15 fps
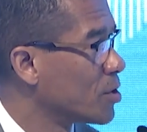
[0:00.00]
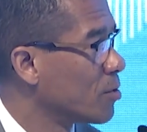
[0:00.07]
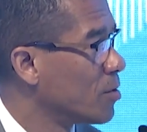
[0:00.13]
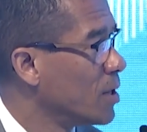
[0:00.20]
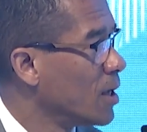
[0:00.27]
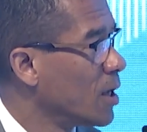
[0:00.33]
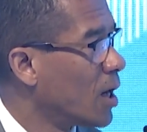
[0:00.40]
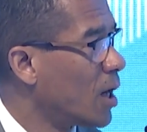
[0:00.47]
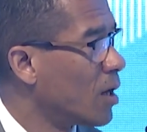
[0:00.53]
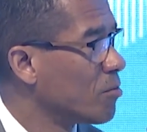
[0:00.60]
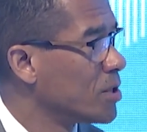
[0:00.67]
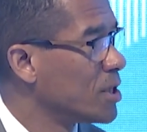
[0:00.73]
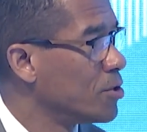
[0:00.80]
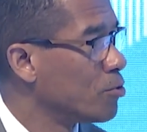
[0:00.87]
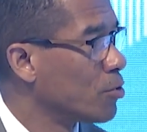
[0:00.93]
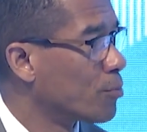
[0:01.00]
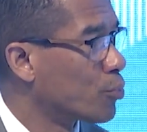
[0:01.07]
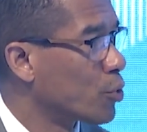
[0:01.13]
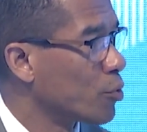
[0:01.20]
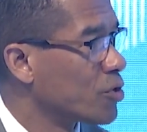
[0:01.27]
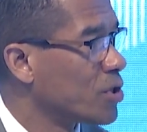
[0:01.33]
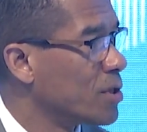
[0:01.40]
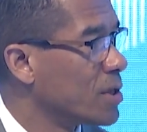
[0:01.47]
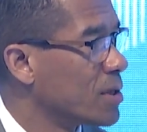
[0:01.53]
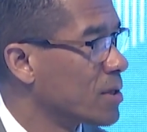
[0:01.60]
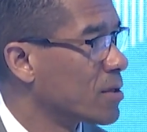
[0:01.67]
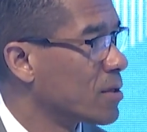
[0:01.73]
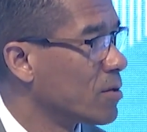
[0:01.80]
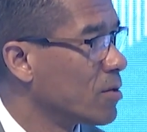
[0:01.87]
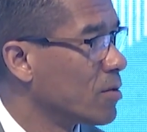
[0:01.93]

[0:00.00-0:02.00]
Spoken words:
So how did you approach this